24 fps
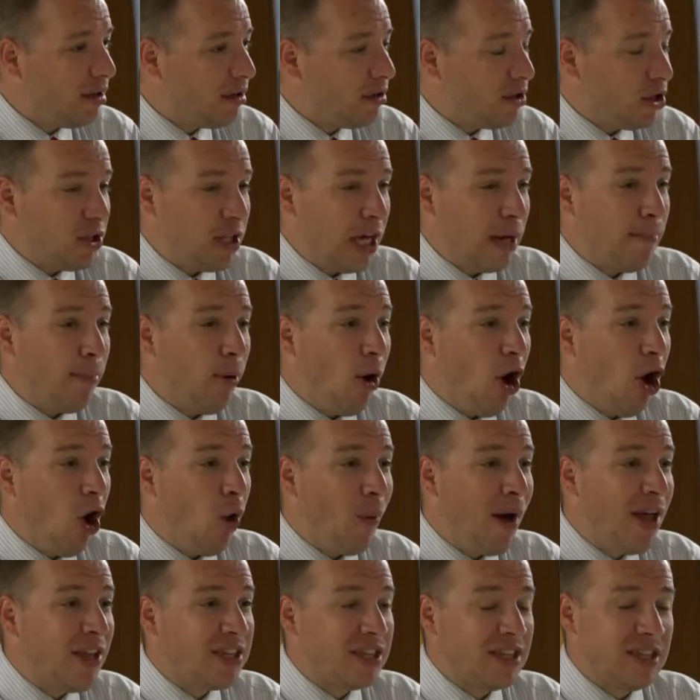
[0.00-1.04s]
You think Paul
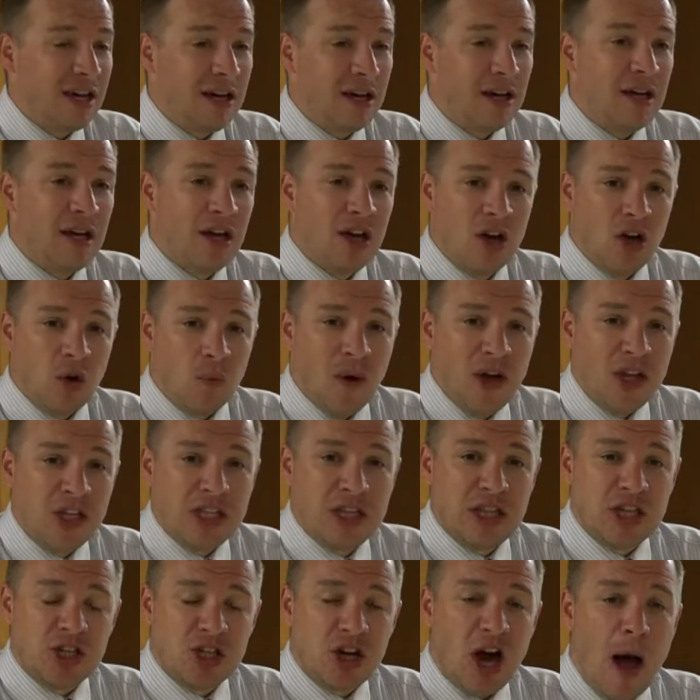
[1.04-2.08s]
went to the went to
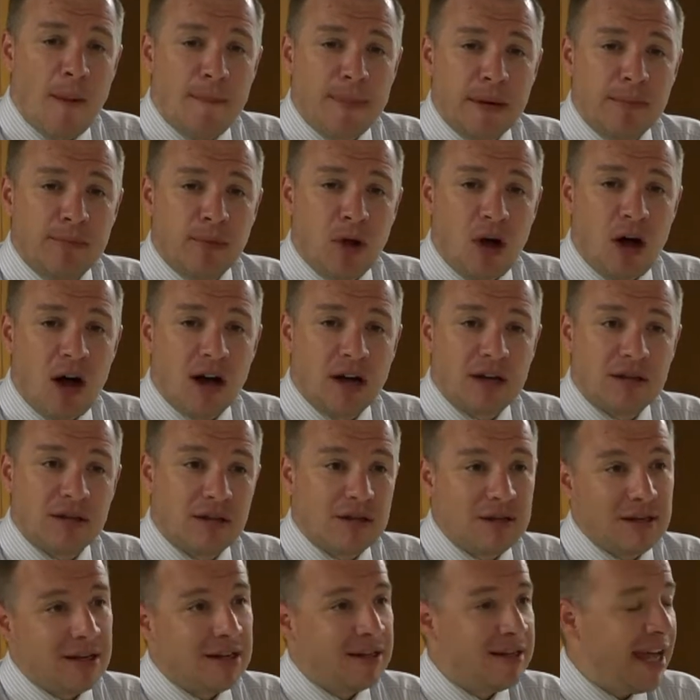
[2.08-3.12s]
the chopping block
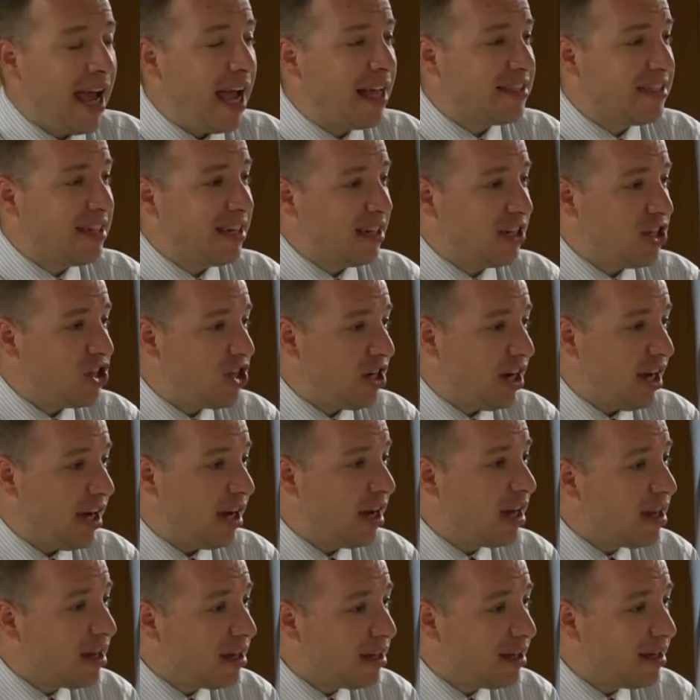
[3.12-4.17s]
dancing a
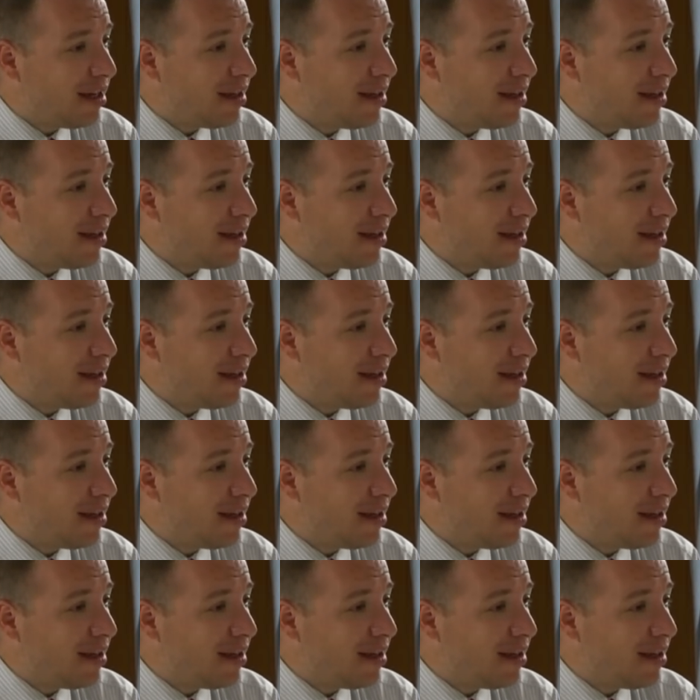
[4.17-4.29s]
jig?